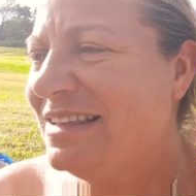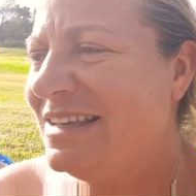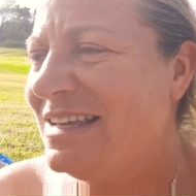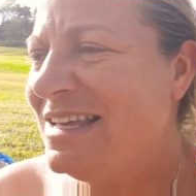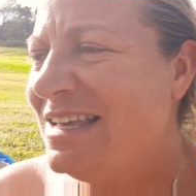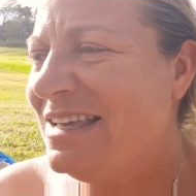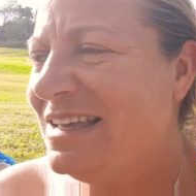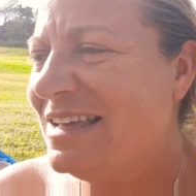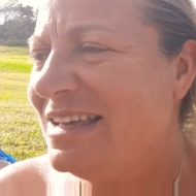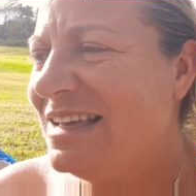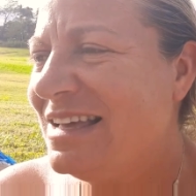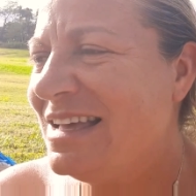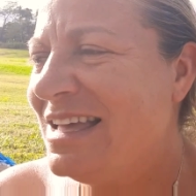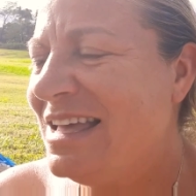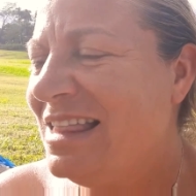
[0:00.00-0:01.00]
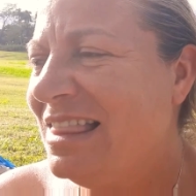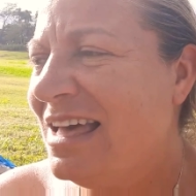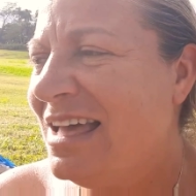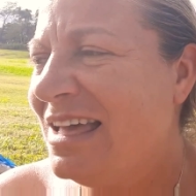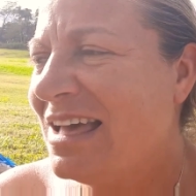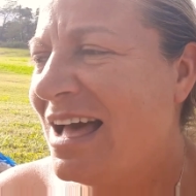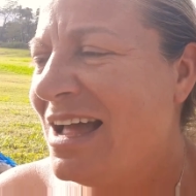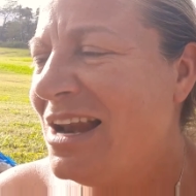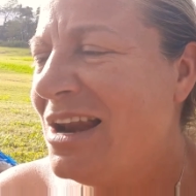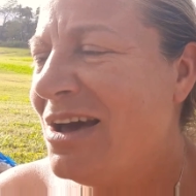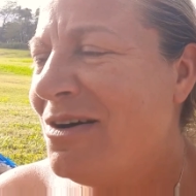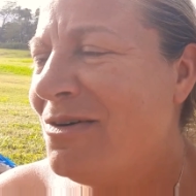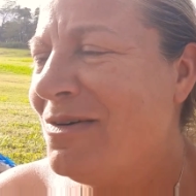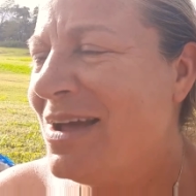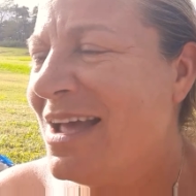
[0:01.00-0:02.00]
he he like I
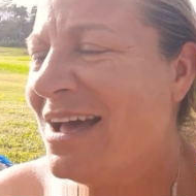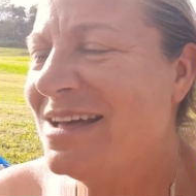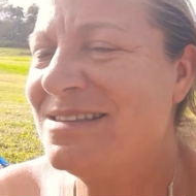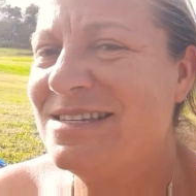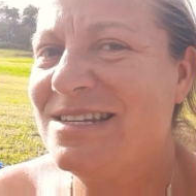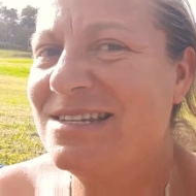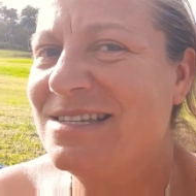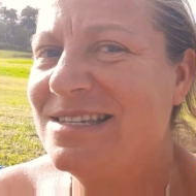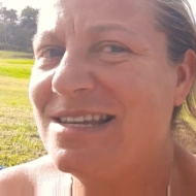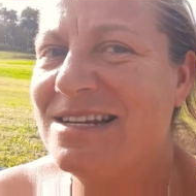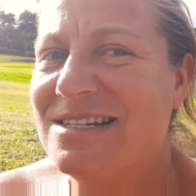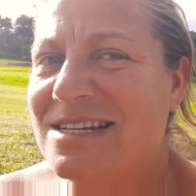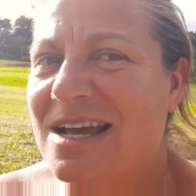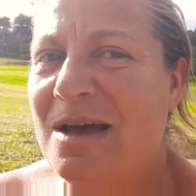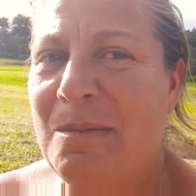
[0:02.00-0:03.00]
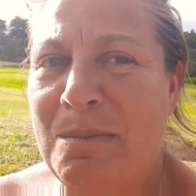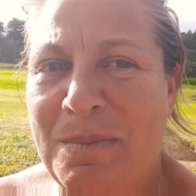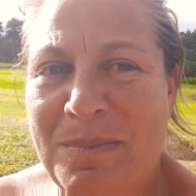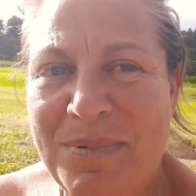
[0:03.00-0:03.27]
know he has just such a